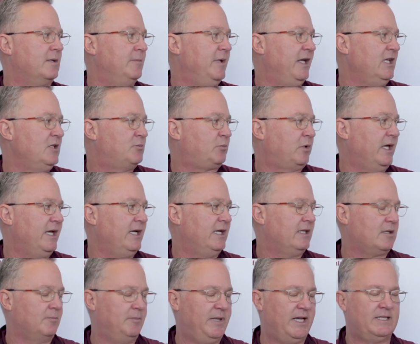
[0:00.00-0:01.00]
I mean, he's played
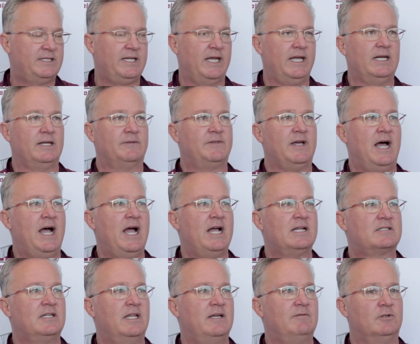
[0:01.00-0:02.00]
at the Big Ten at the
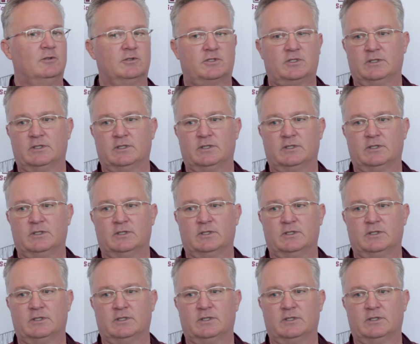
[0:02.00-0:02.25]
highest level.